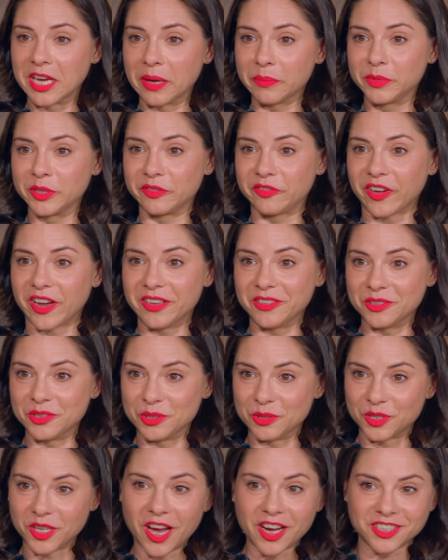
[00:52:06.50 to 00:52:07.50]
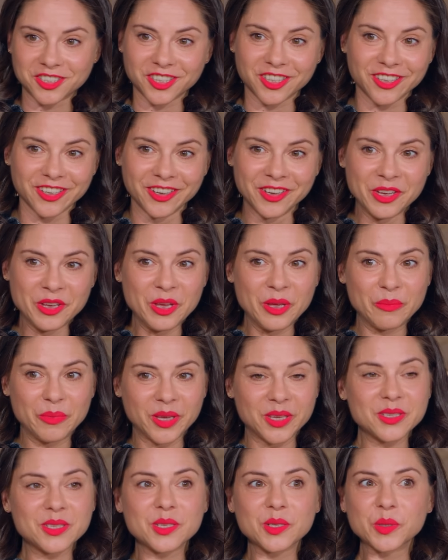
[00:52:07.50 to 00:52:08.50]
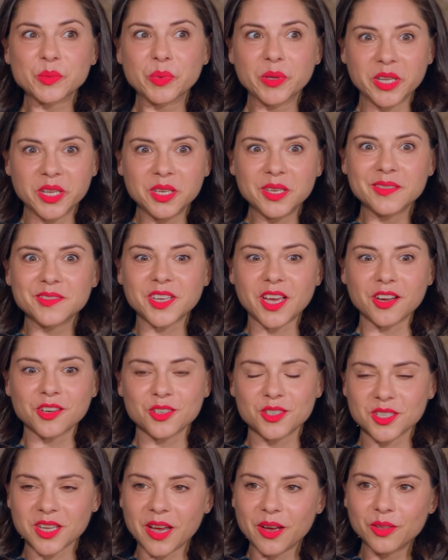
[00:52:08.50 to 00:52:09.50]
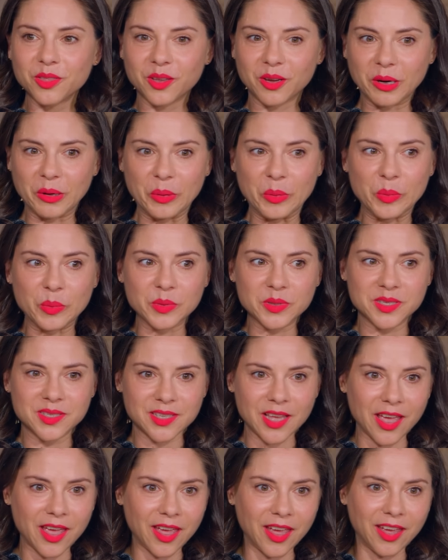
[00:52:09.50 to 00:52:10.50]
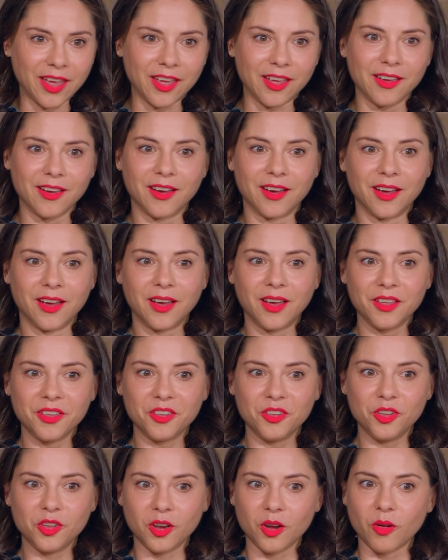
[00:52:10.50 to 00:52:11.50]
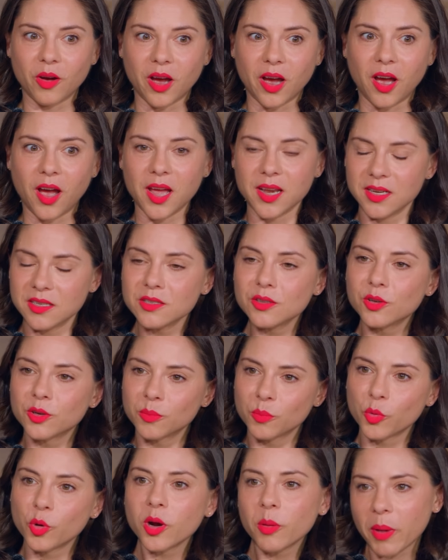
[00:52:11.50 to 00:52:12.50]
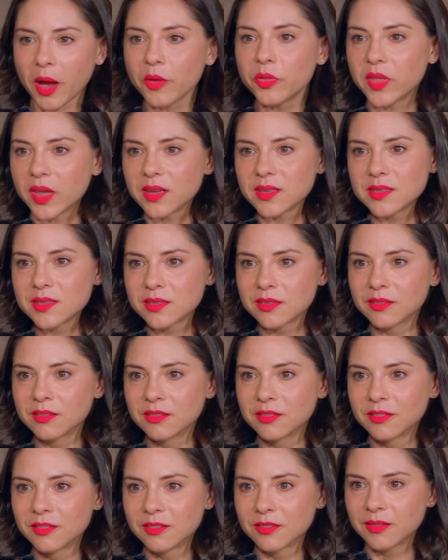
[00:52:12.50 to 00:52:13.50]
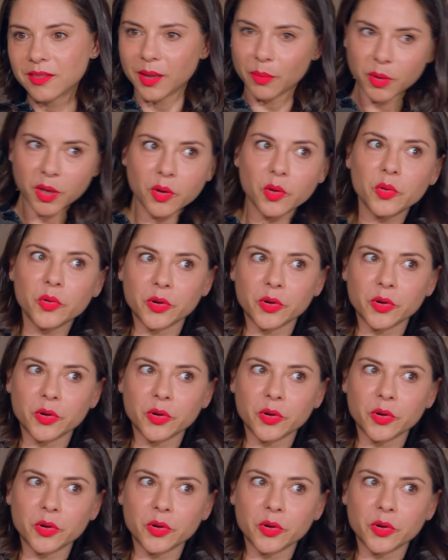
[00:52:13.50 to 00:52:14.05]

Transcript: time to find a new doctor. Yeah. Because there are plenty of doctors out there who will say, you know, I need to learn more about this. Let me go